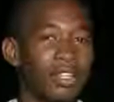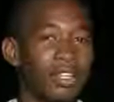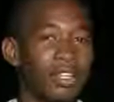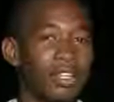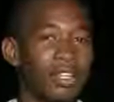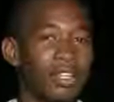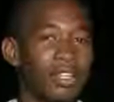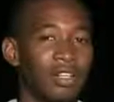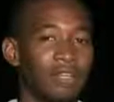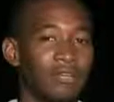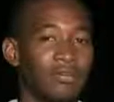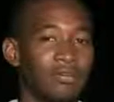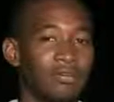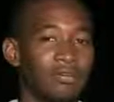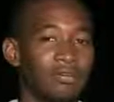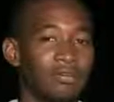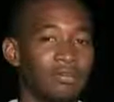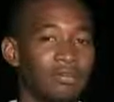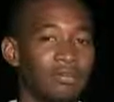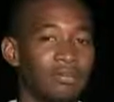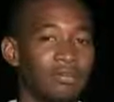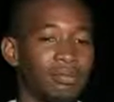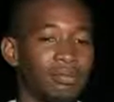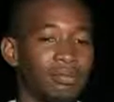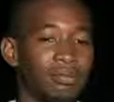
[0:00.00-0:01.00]
And
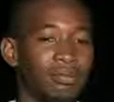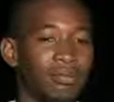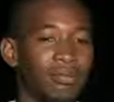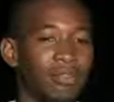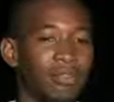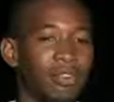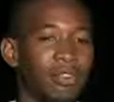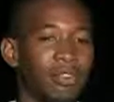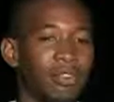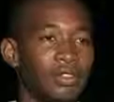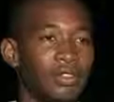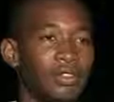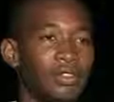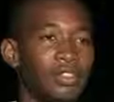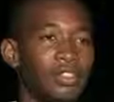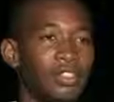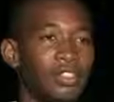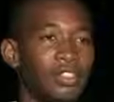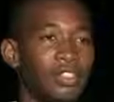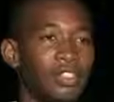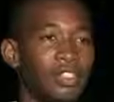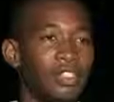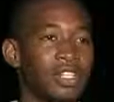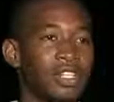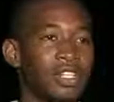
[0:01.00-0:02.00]
we
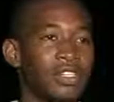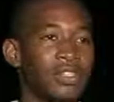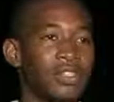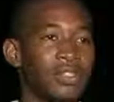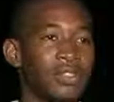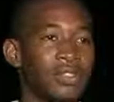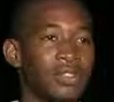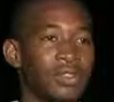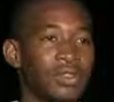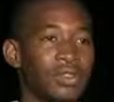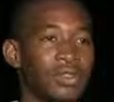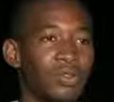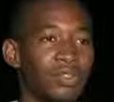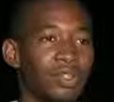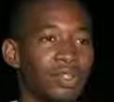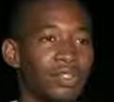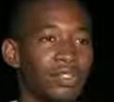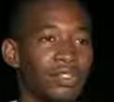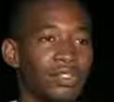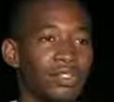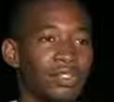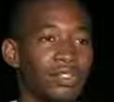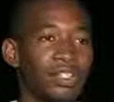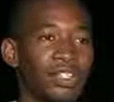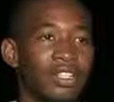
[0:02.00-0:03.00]
just decided to go
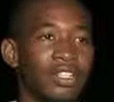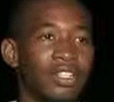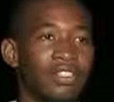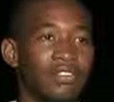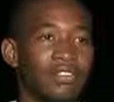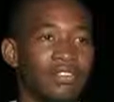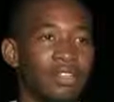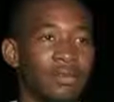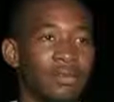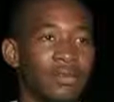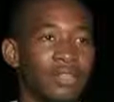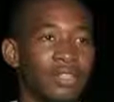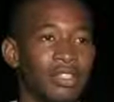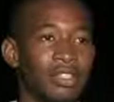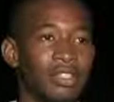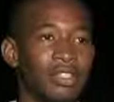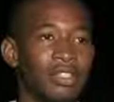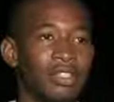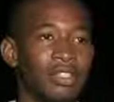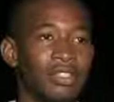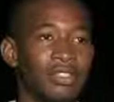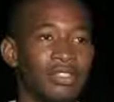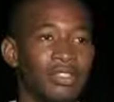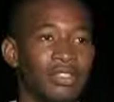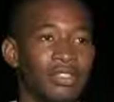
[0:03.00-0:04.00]
and to get the family
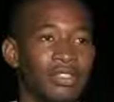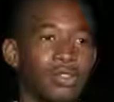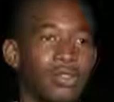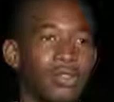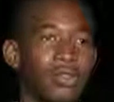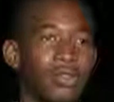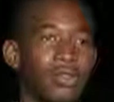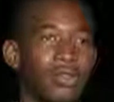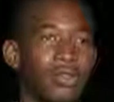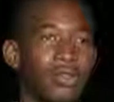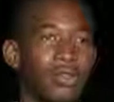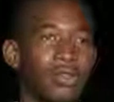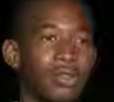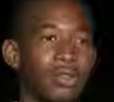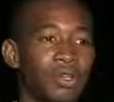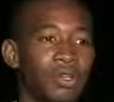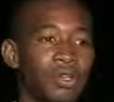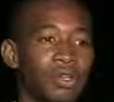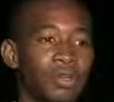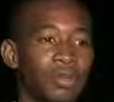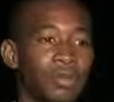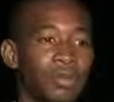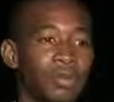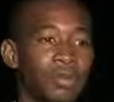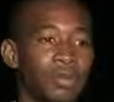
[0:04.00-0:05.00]
together and to go.
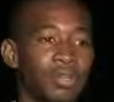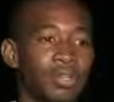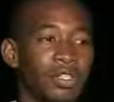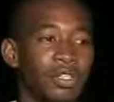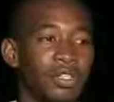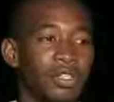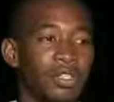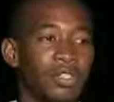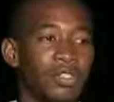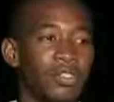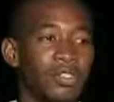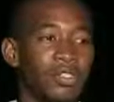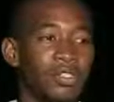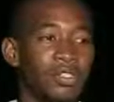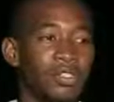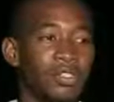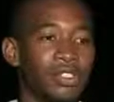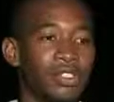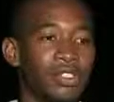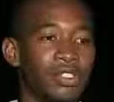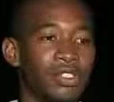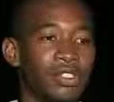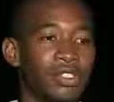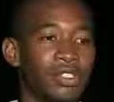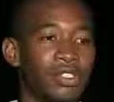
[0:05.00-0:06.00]
But it
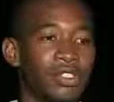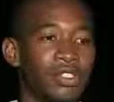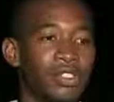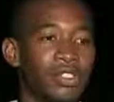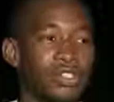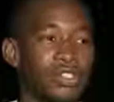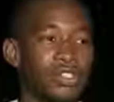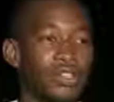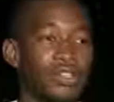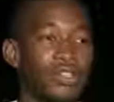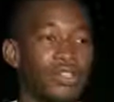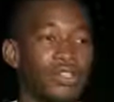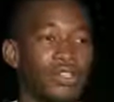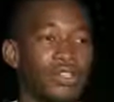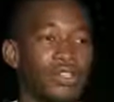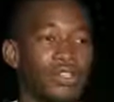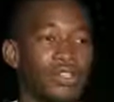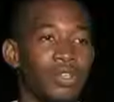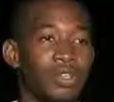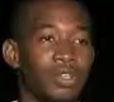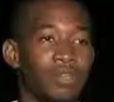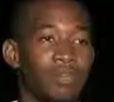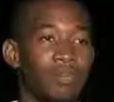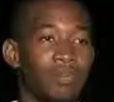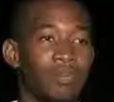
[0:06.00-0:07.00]
was just
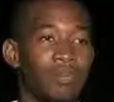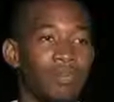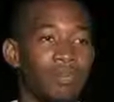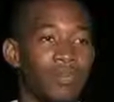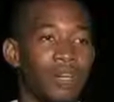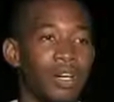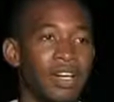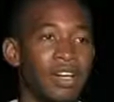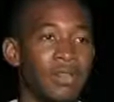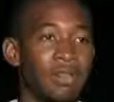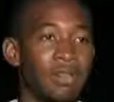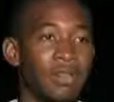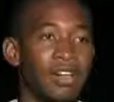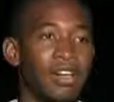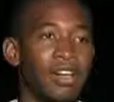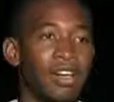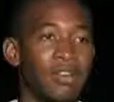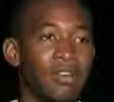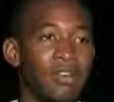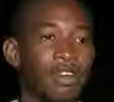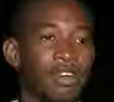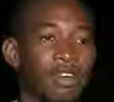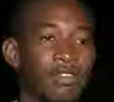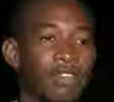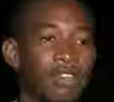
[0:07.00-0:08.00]
only my mother,
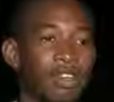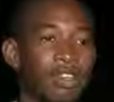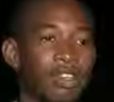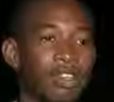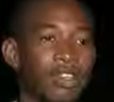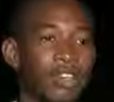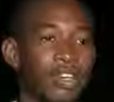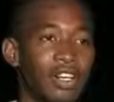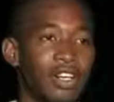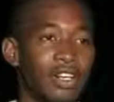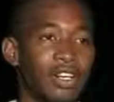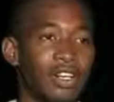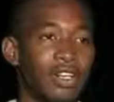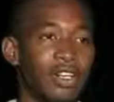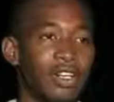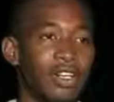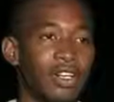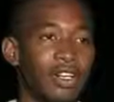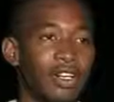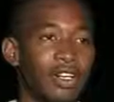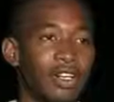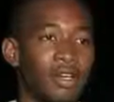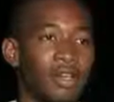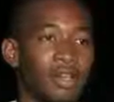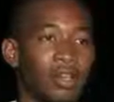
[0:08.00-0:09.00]
my father, and
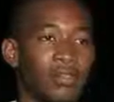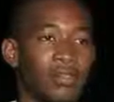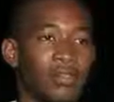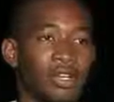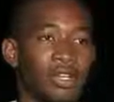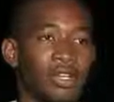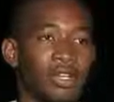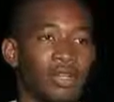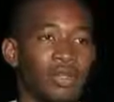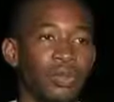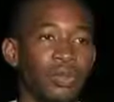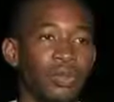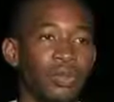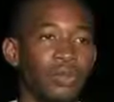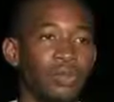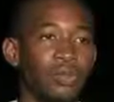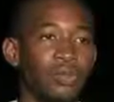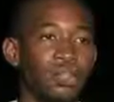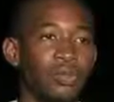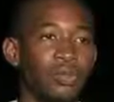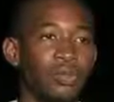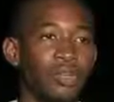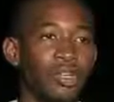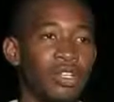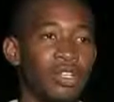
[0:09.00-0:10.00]
my two
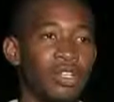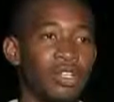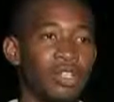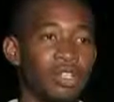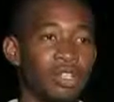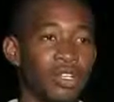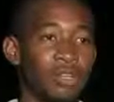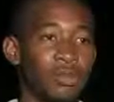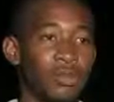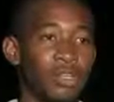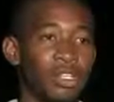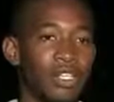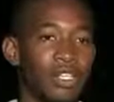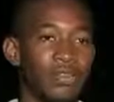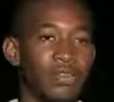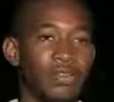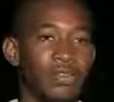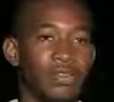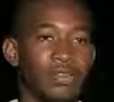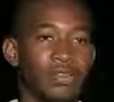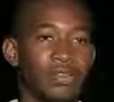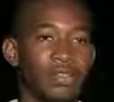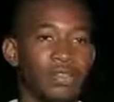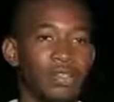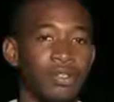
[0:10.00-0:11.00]
older brothers and me that
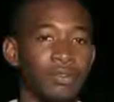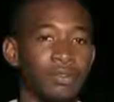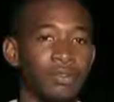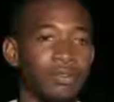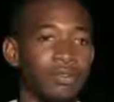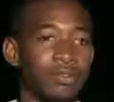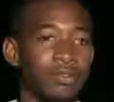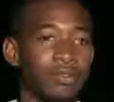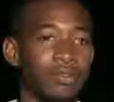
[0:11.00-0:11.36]
were going.